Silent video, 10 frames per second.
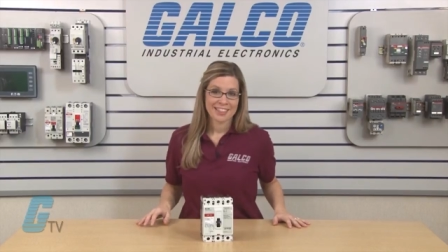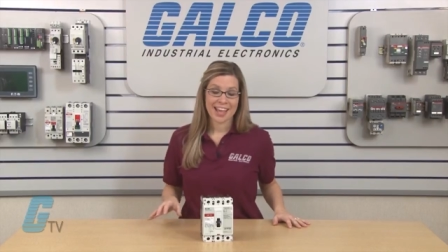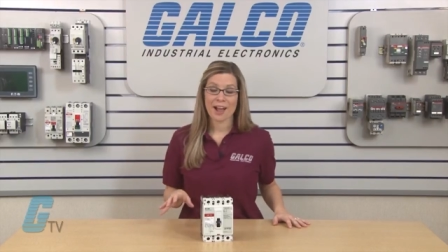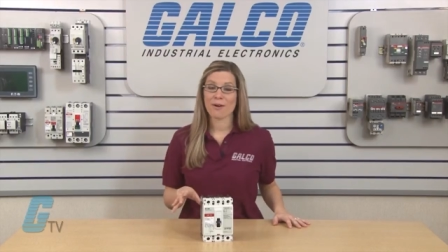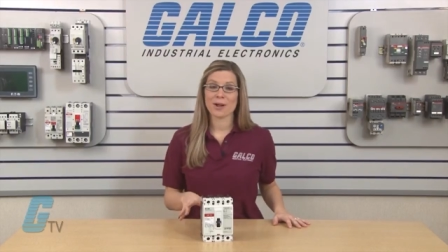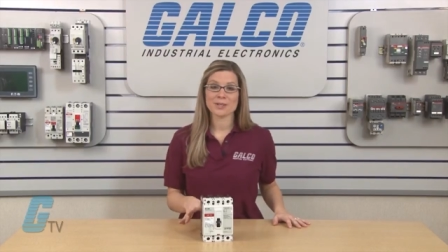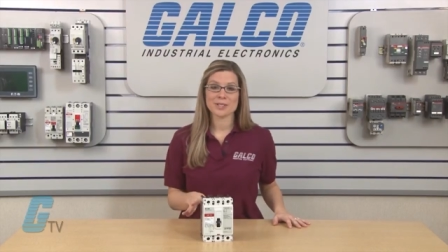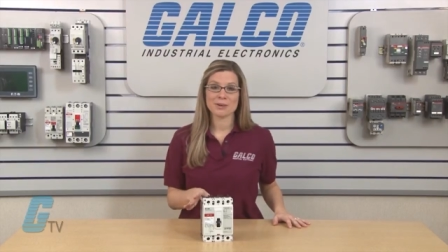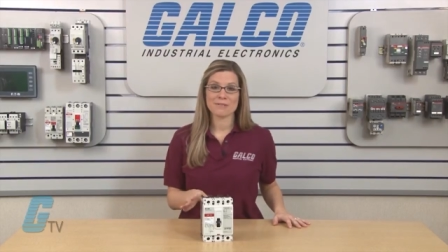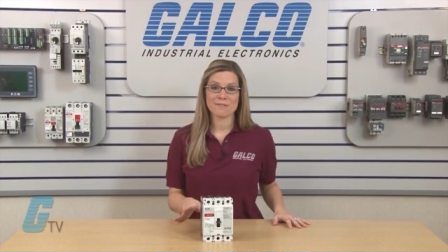They are
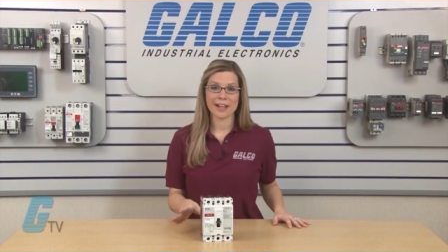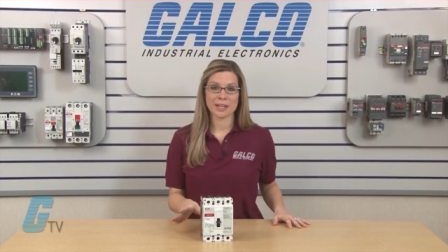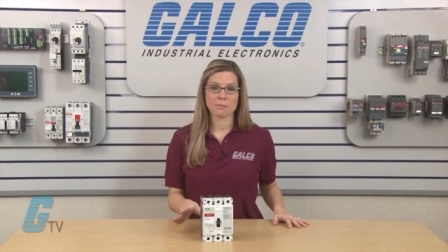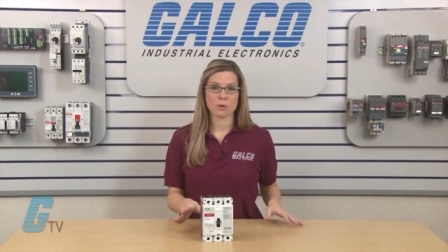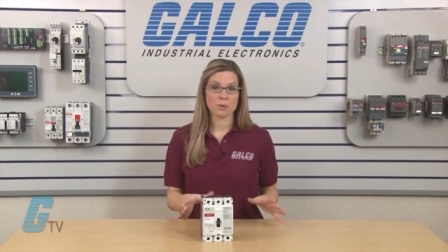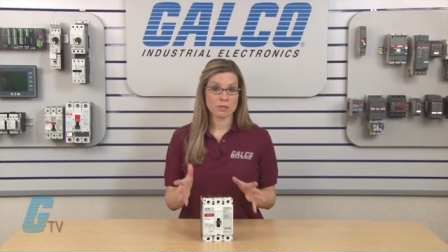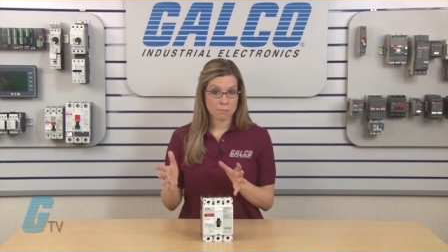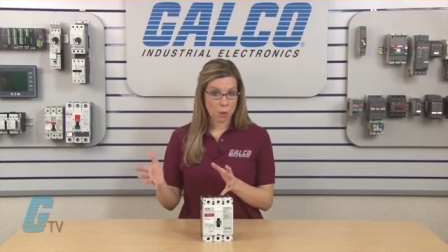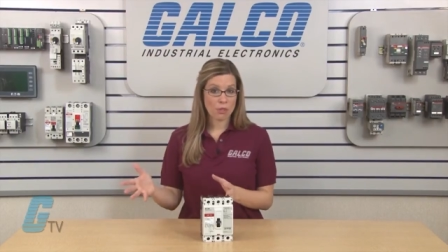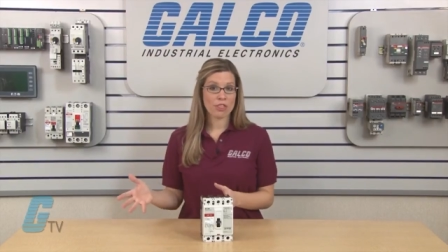also available
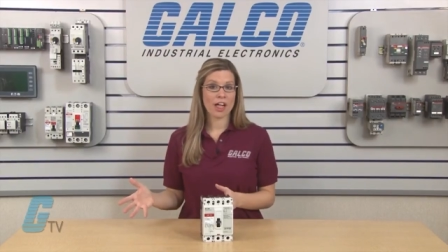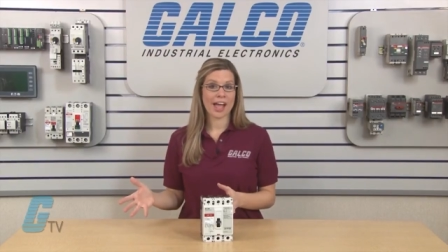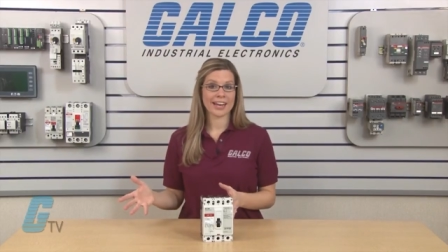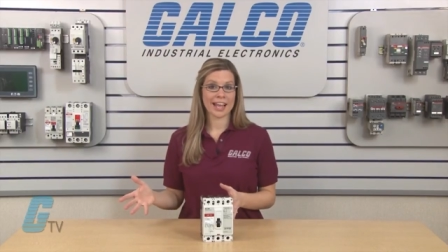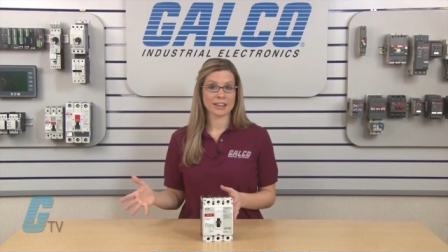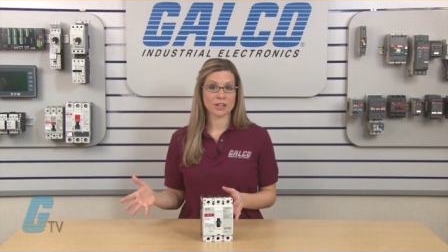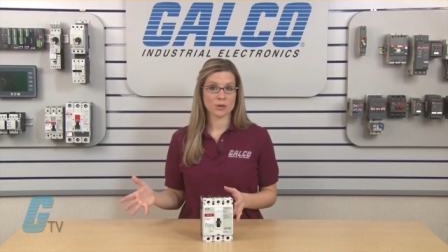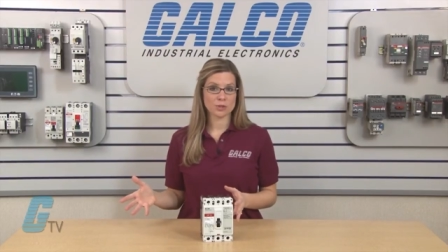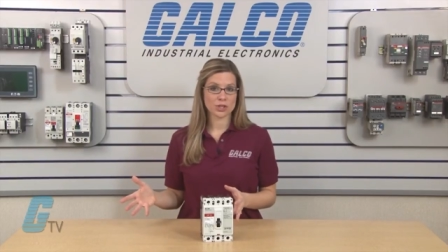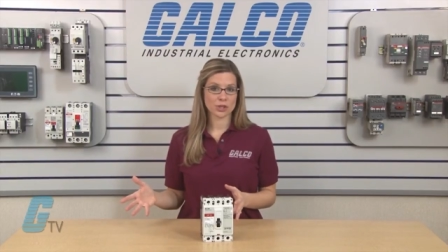with both line and
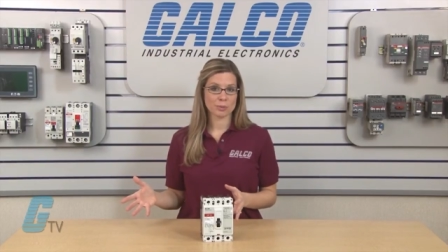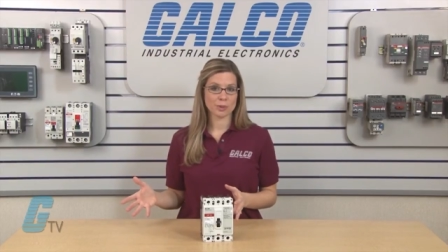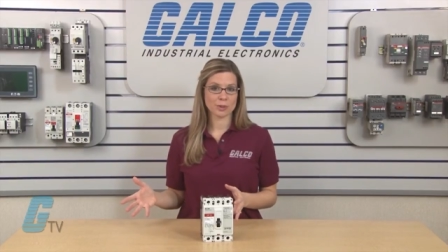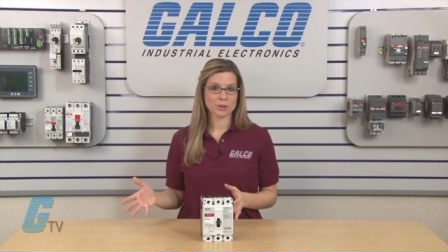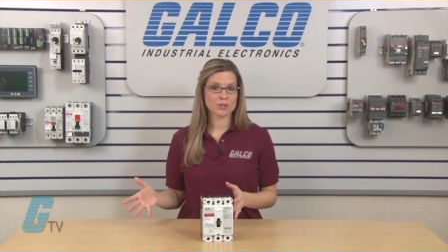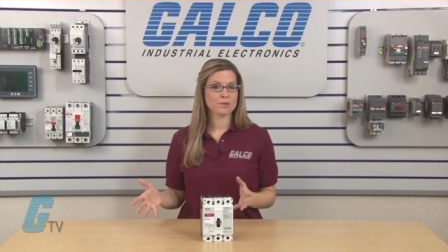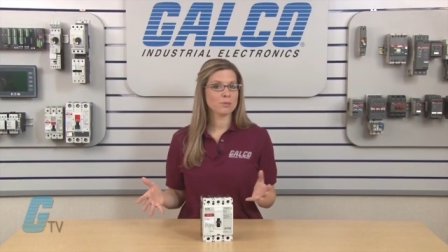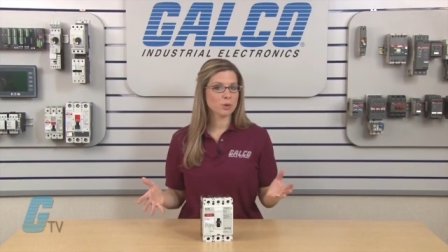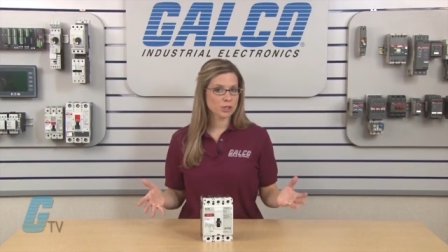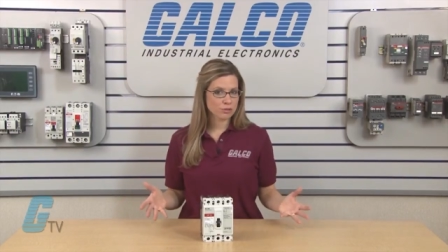load terminals for
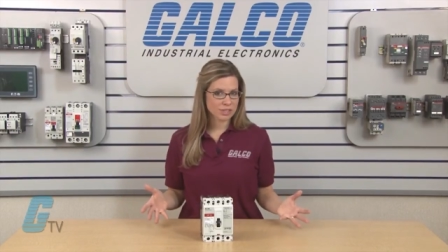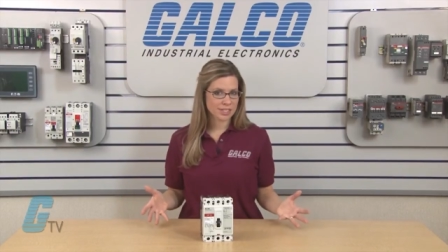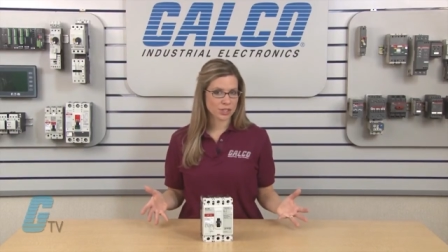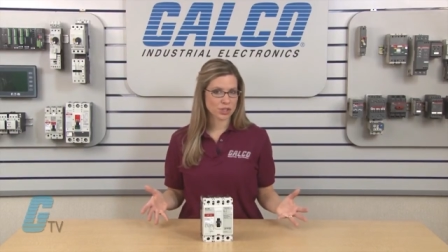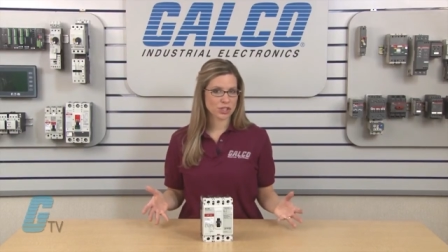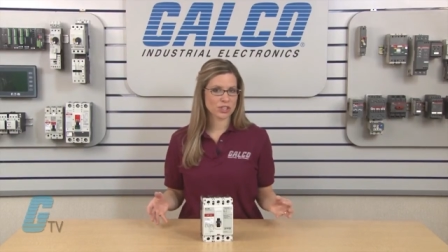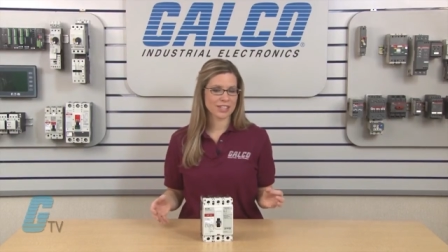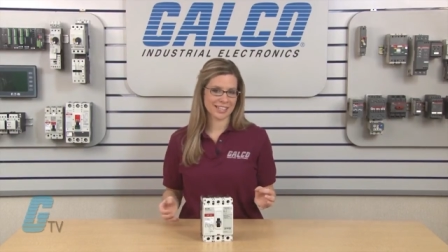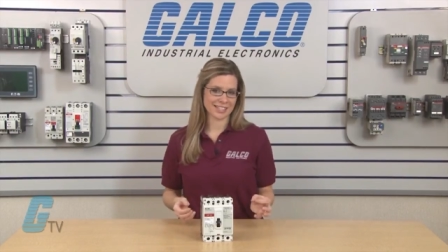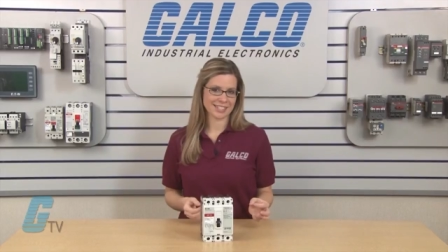more
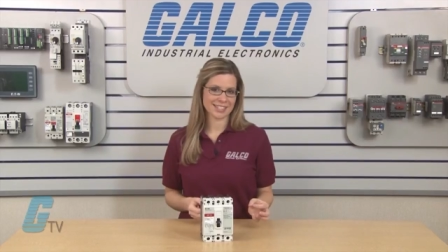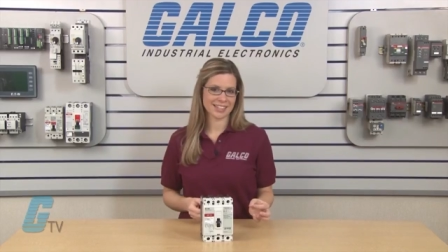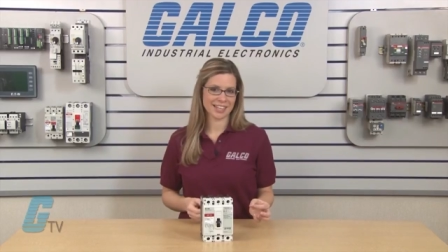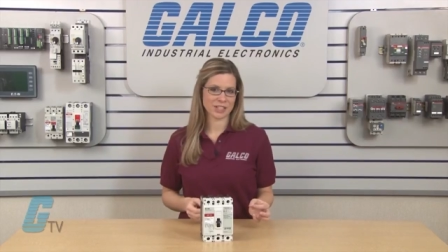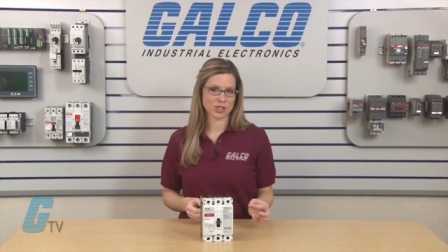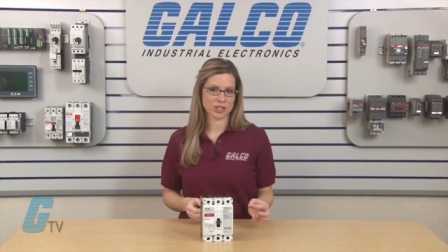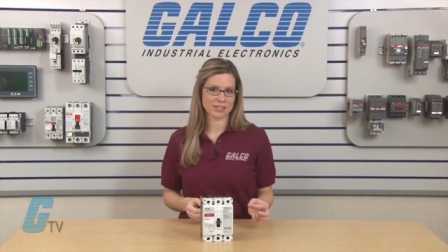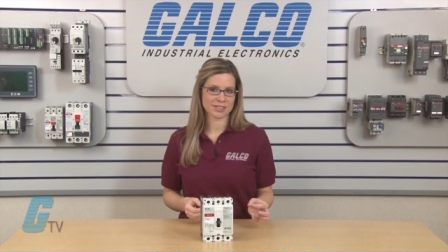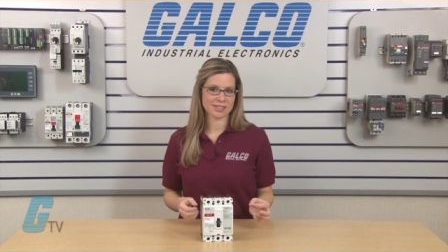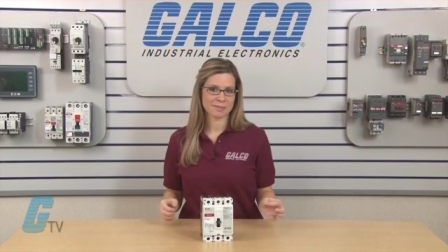traditional
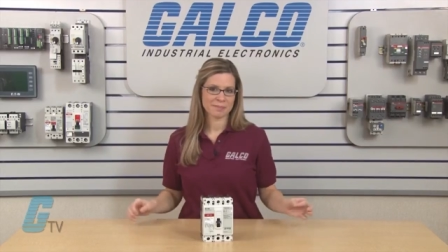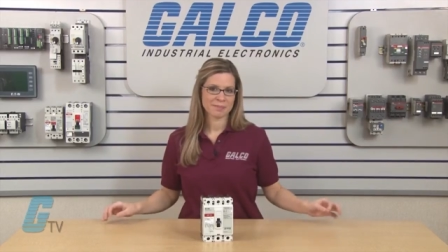installations.